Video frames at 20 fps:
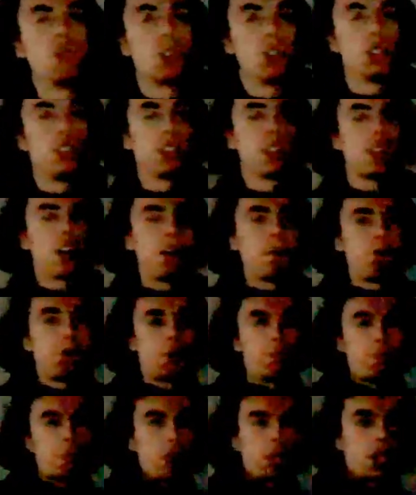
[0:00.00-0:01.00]
will not happen
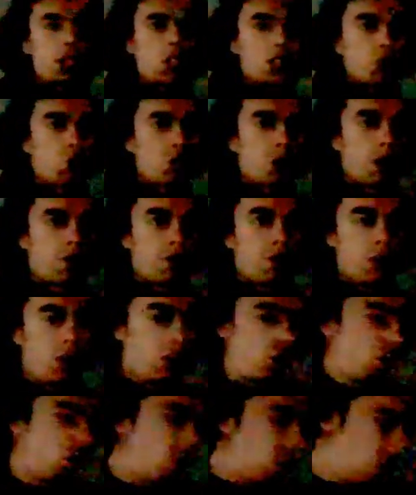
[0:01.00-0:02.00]
because we have
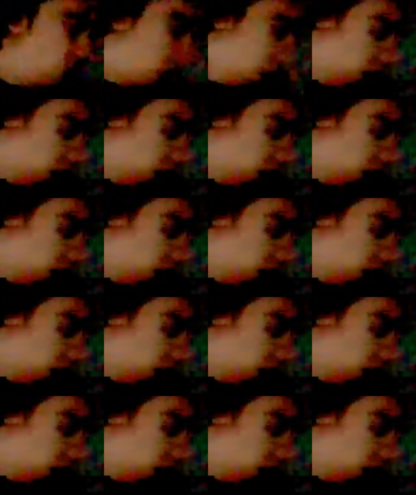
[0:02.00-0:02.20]
no